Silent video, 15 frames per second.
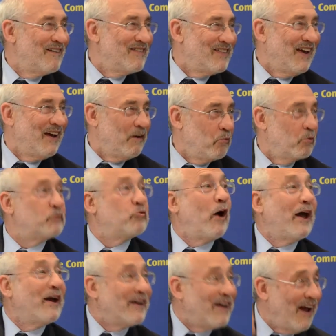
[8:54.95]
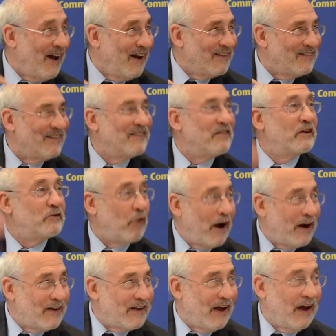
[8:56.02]
they would try again, and they
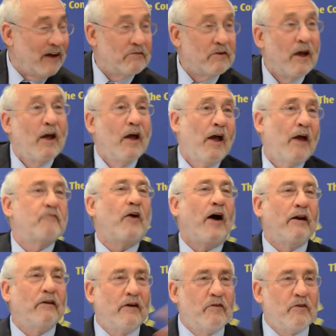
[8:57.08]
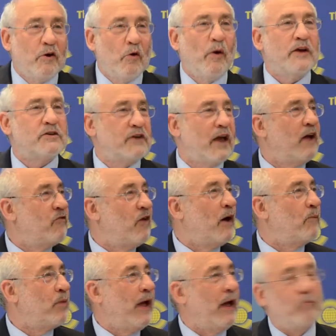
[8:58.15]
tried again. And finally, the U.S. gave
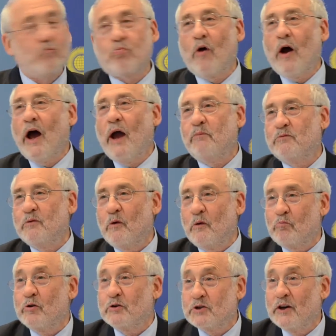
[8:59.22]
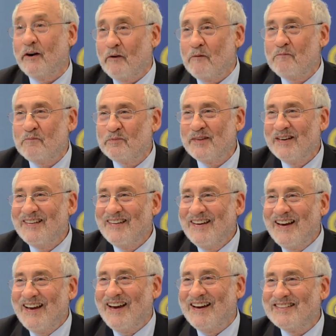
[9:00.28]
up and bribed Brazil
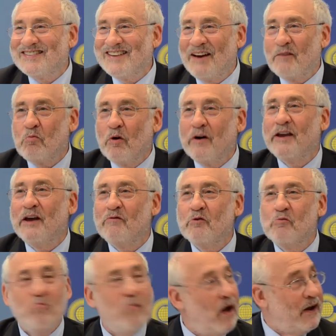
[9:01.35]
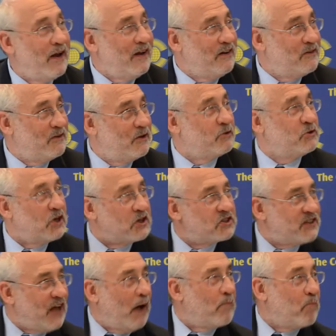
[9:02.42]
and said, we'll give you money to just
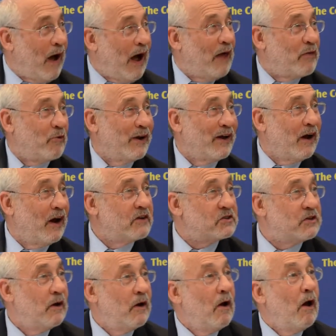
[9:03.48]
stop bothering us.